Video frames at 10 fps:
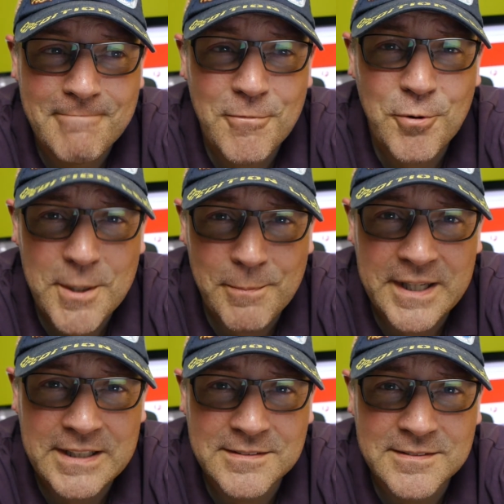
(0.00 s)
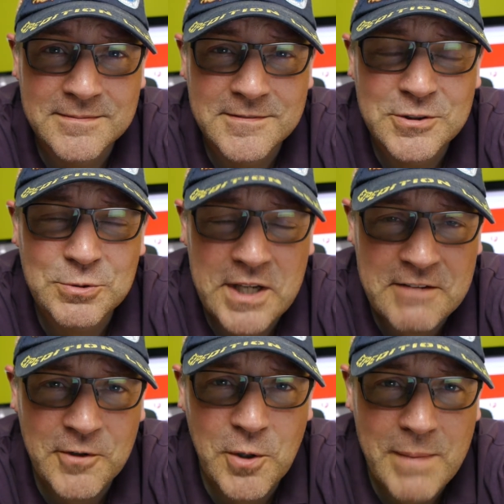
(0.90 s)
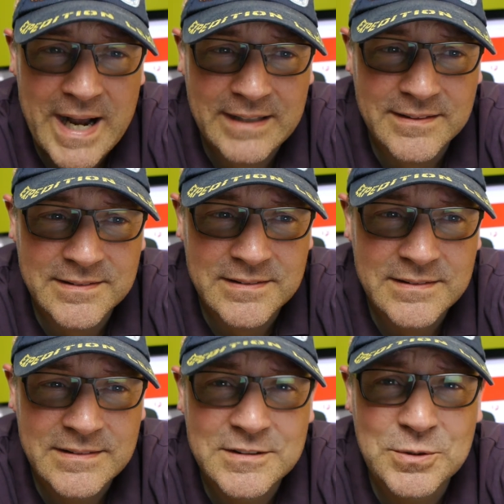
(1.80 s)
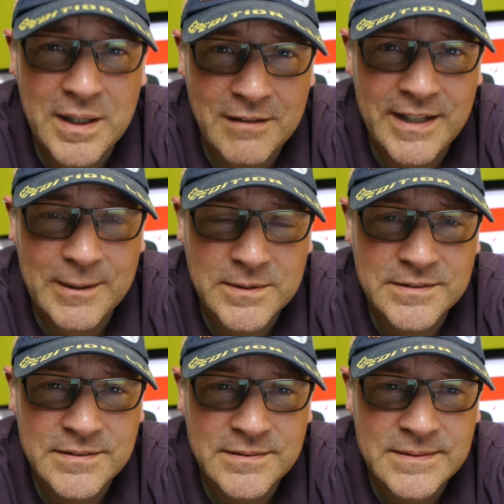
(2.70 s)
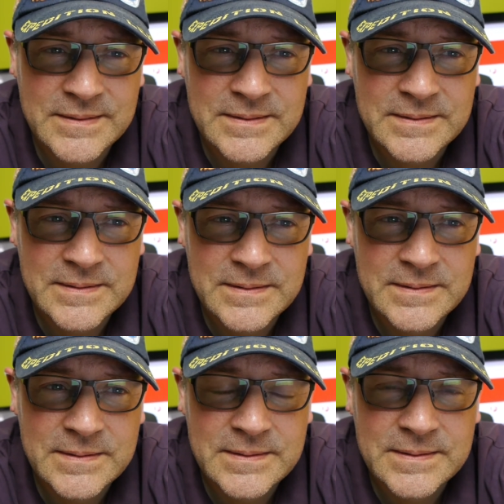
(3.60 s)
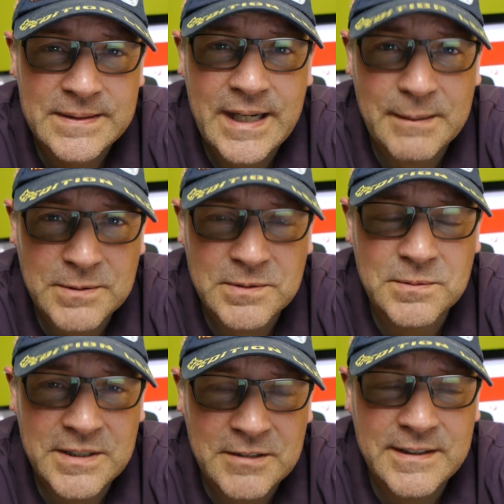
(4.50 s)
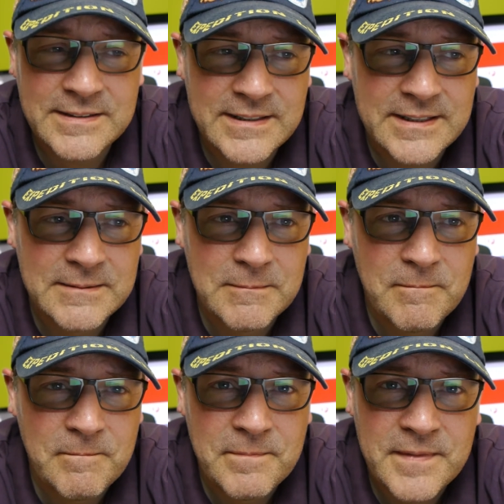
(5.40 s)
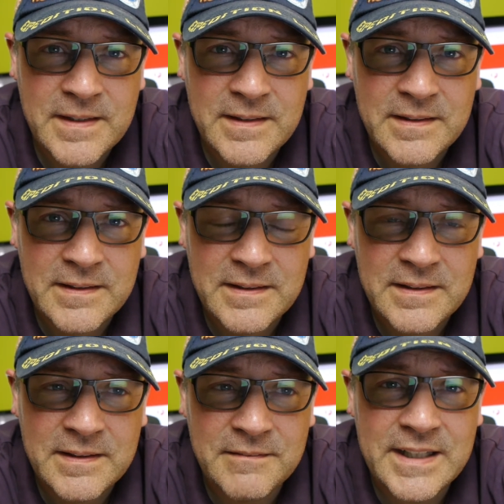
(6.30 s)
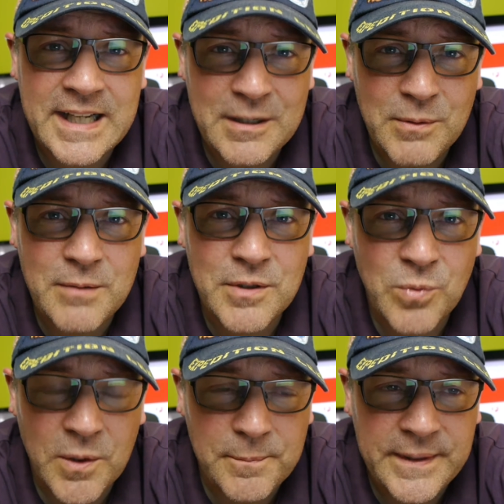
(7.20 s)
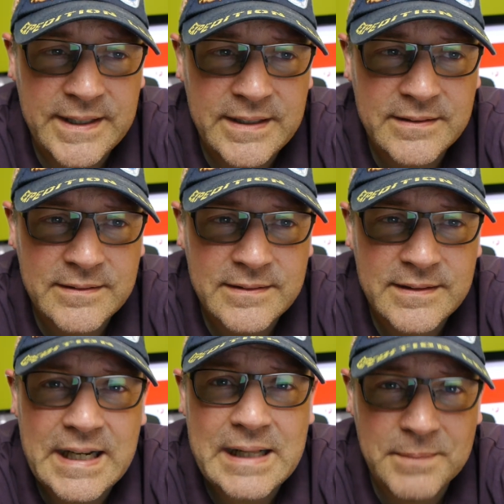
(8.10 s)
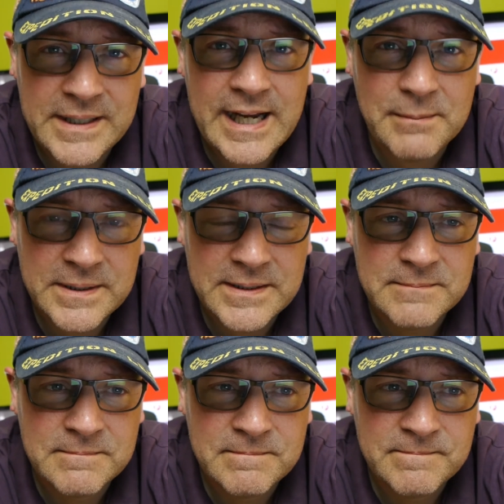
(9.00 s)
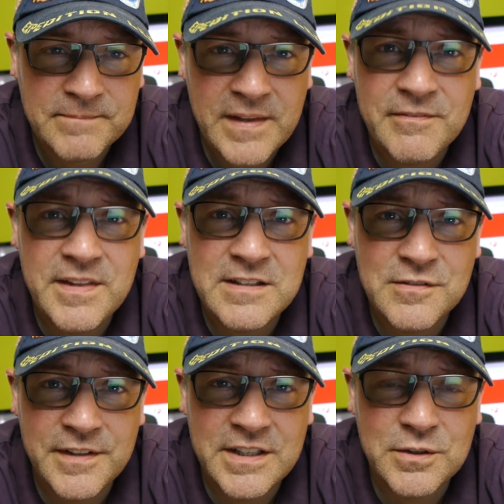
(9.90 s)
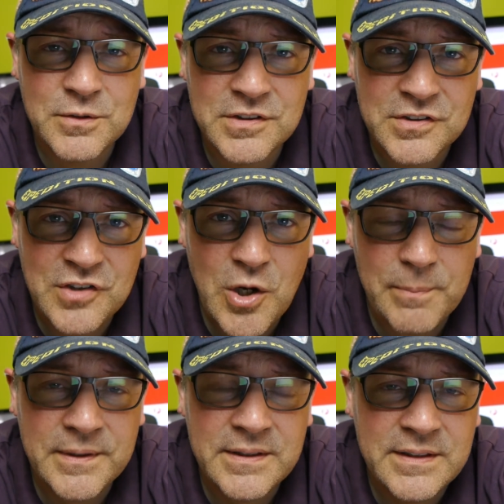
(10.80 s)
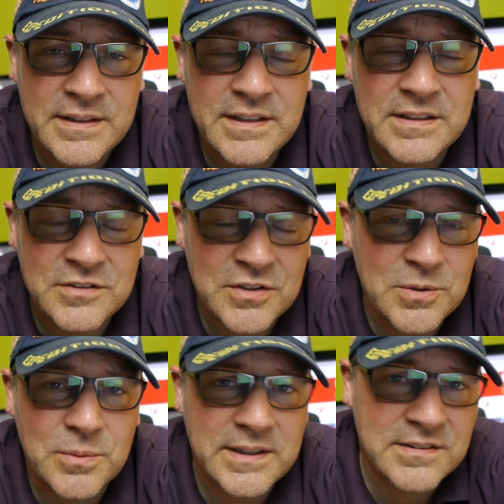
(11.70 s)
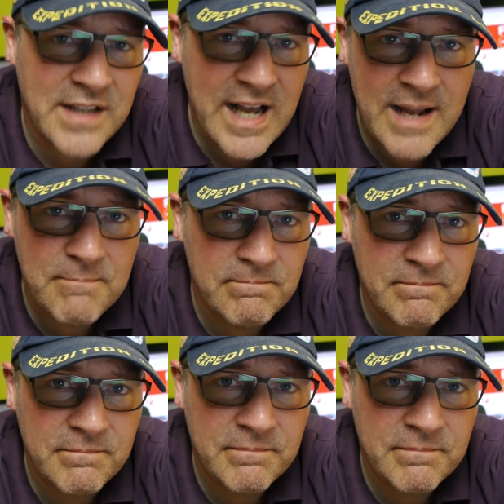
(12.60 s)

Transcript: 3 peaks, 24 miles, 12 hours. Absolutely crazy. If I get away with 1 peak, I'll be happy. If these videos stop in 2 weeks' time,